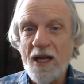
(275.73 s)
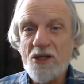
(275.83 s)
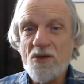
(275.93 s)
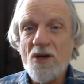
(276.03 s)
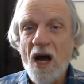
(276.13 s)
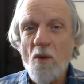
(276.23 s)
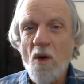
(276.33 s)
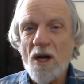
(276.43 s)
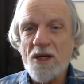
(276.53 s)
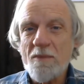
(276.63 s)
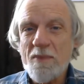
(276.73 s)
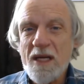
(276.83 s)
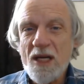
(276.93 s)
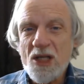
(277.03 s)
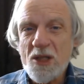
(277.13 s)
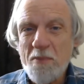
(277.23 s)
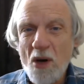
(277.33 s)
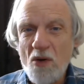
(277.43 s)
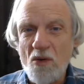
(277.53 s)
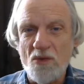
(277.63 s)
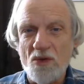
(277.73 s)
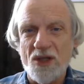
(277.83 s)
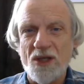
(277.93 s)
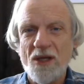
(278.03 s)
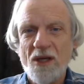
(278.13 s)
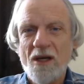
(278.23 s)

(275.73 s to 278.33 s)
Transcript: They do not want to be exposed